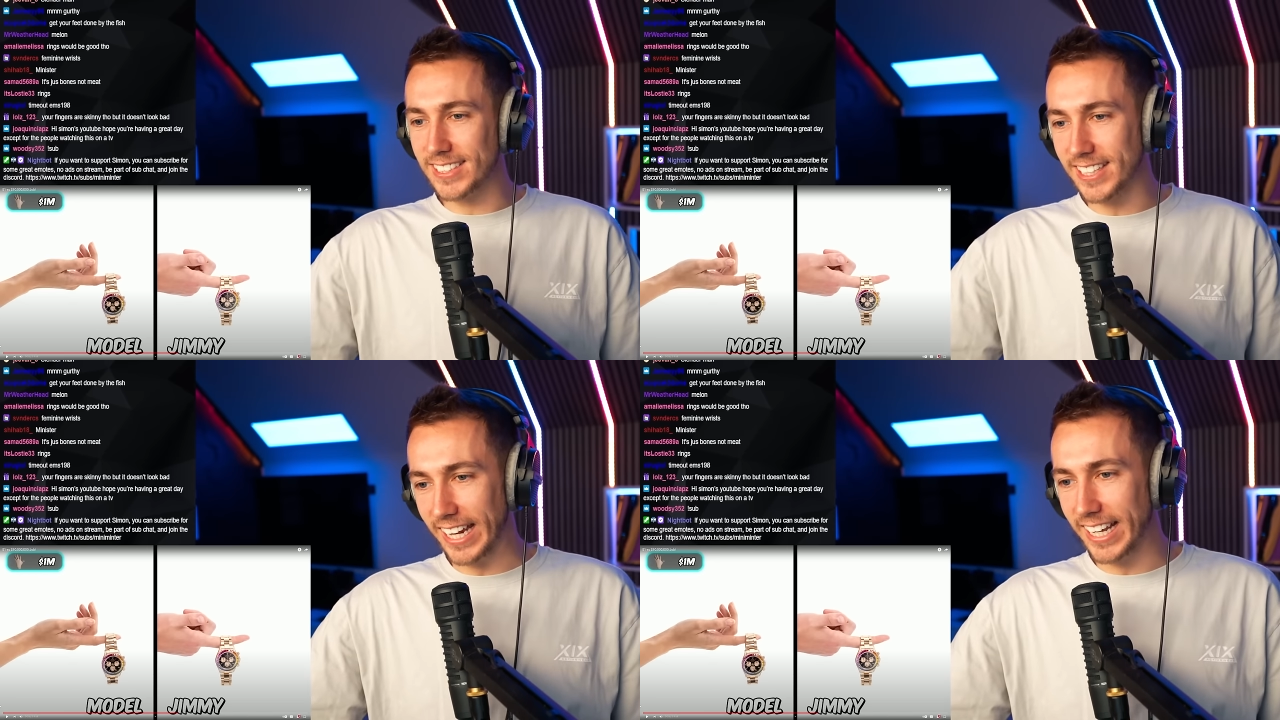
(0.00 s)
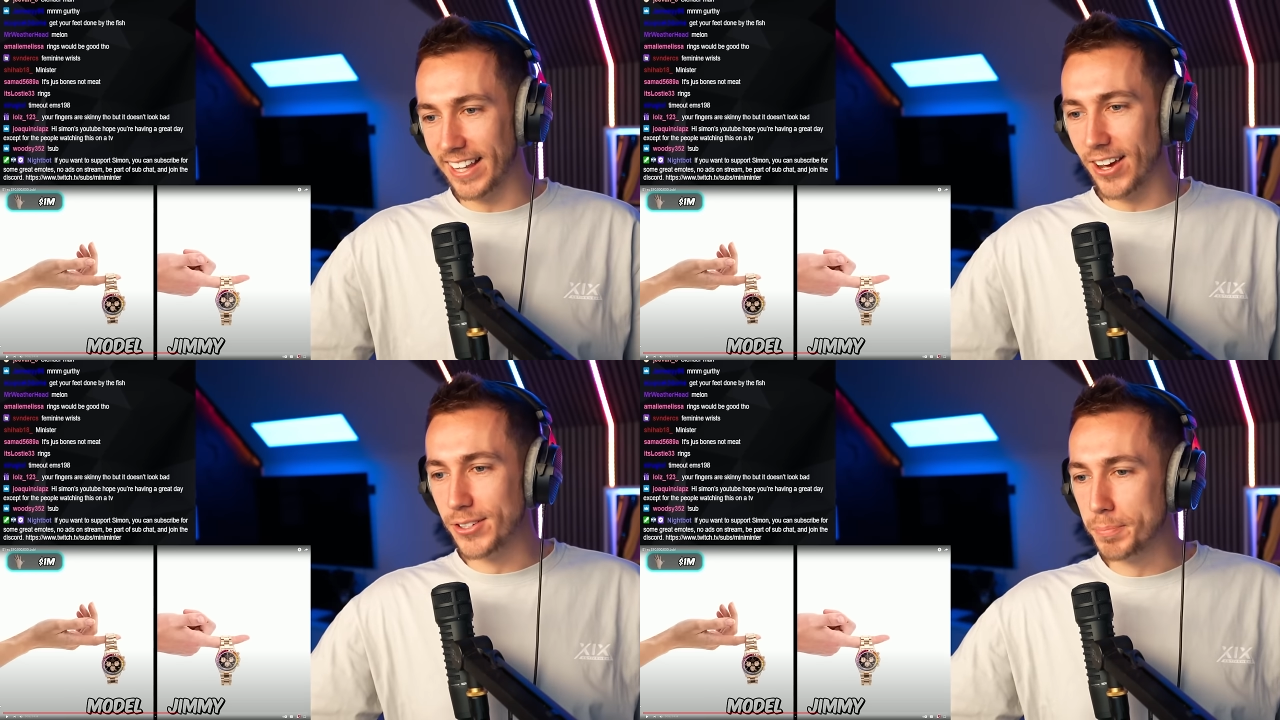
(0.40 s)
skinny
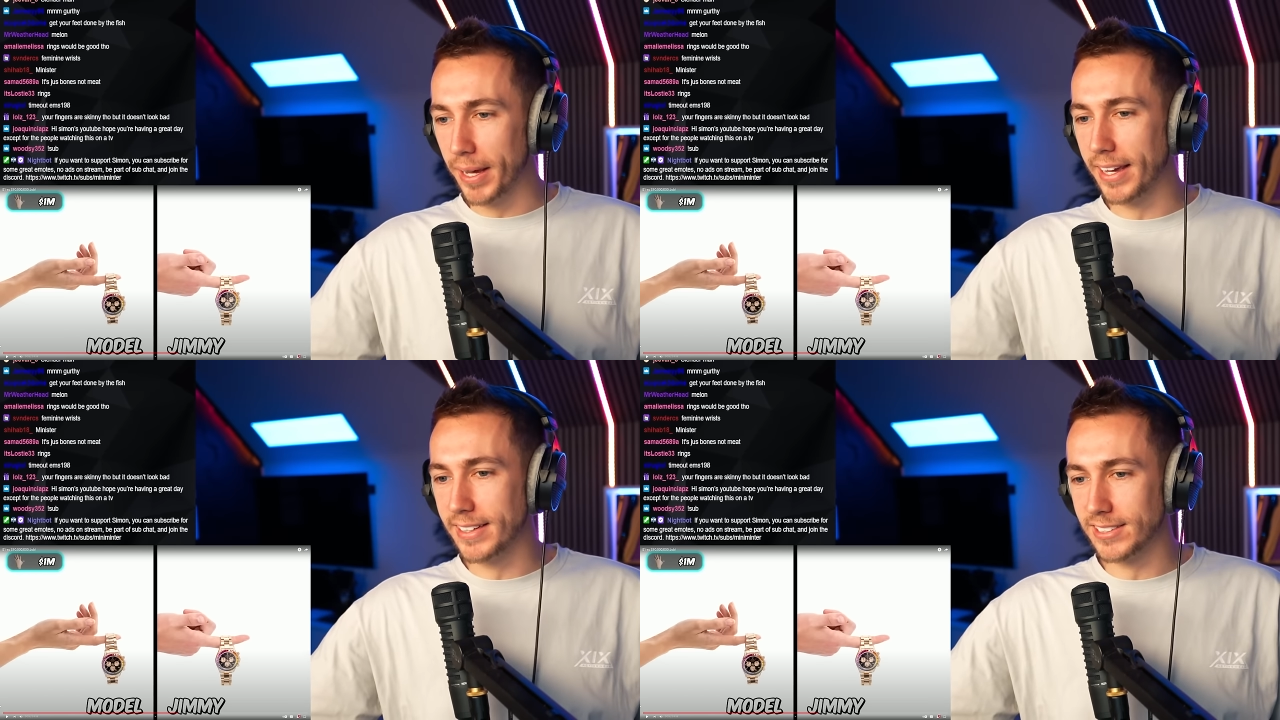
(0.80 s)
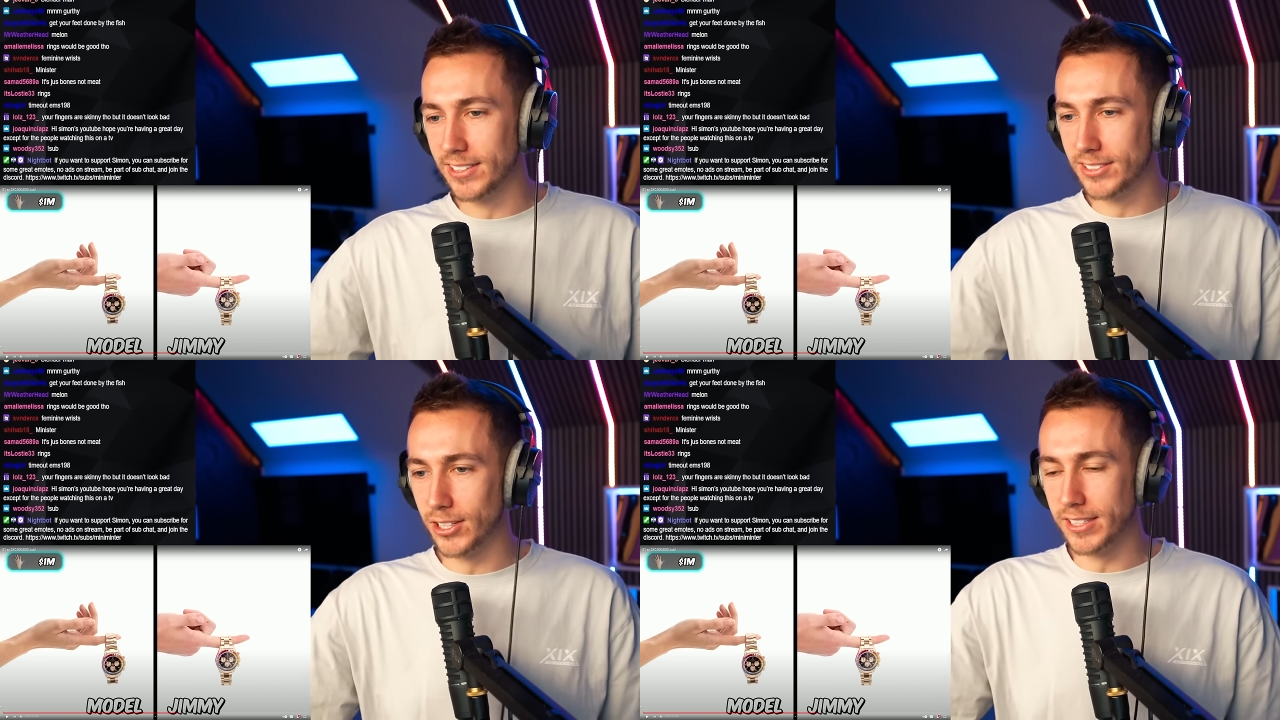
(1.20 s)
though, but it
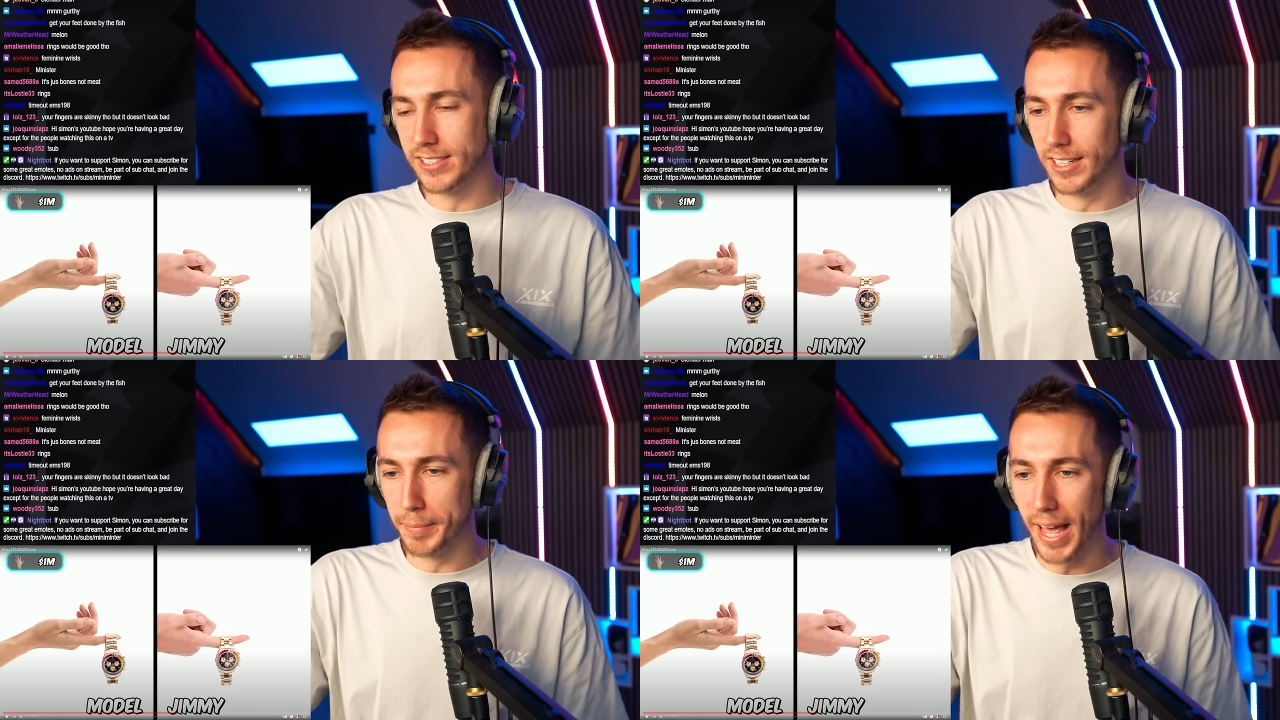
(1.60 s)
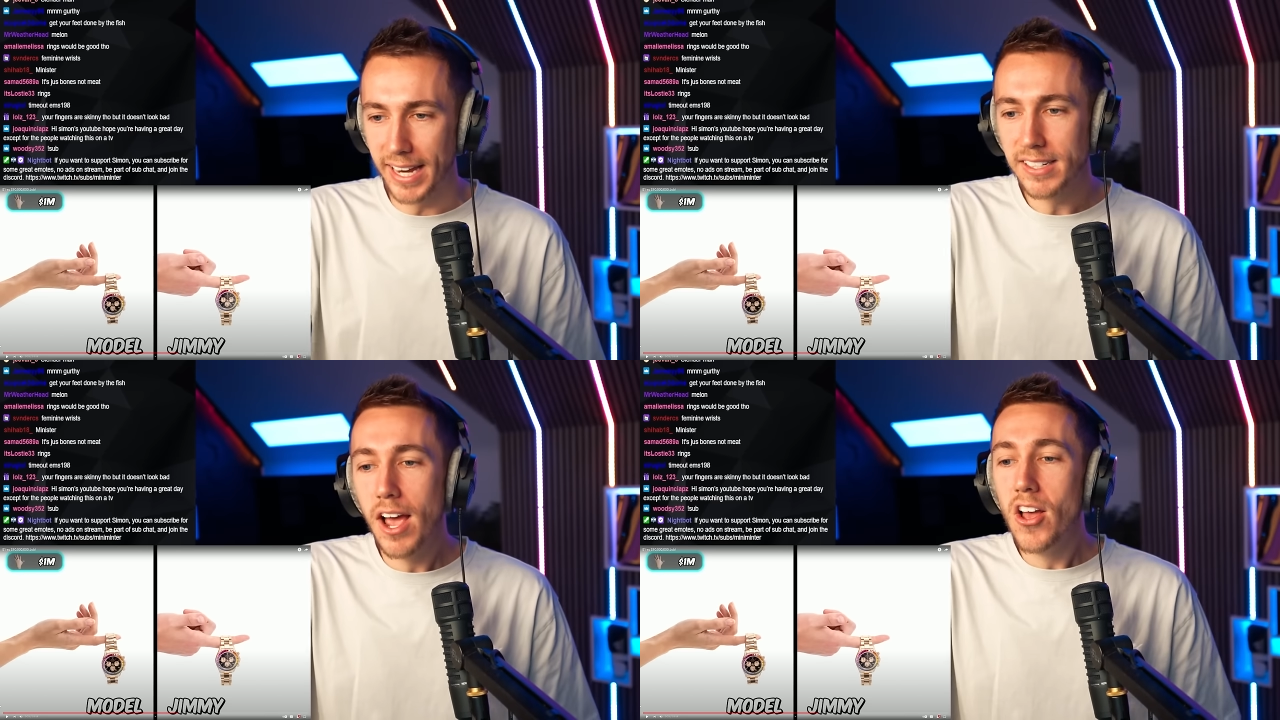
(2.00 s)
doesn't, so it doesn't look bad.